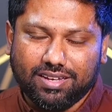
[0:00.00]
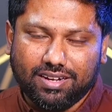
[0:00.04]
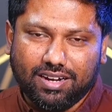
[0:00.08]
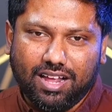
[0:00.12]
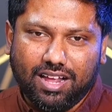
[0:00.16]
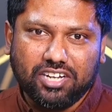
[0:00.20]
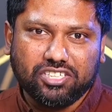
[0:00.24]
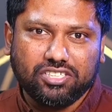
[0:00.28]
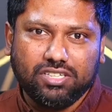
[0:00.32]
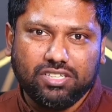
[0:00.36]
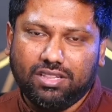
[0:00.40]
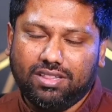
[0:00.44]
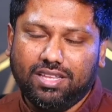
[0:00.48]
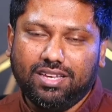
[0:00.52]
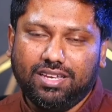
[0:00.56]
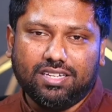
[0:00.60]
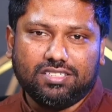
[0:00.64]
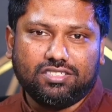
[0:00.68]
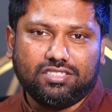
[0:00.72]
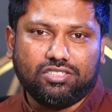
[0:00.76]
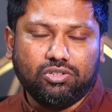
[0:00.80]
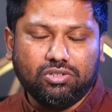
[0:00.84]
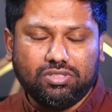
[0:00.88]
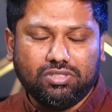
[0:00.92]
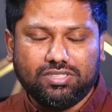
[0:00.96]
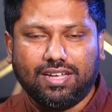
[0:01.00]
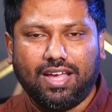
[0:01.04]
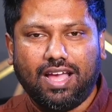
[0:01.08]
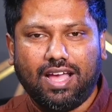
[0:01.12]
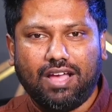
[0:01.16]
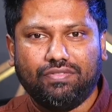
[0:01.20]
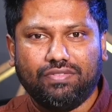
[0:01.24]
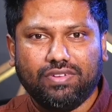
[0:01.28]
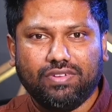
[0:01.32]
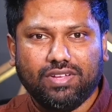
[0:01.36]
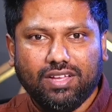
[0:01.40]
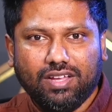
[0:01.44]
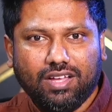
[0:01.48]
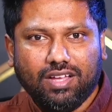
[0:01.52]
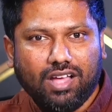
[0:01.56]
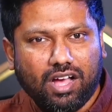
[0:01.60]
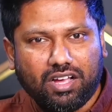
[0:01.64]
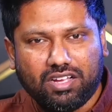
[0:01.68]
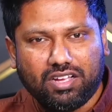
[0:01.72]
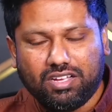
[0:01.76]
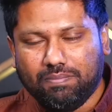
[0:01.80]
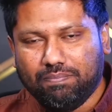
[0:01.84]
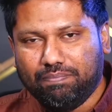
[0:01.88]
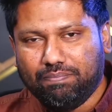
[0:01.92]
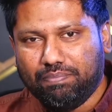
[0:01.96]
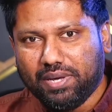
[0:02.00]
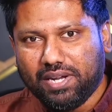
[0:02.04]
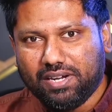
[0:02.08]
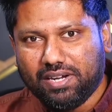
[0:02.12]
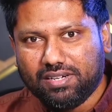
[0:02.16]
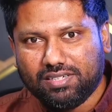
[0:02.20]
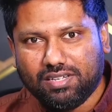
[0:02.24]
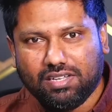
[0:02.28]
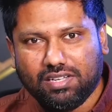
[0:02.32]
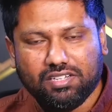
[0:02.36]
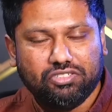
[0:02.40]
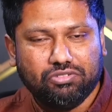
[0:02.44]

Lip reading: And I actually think it's good to have a competitor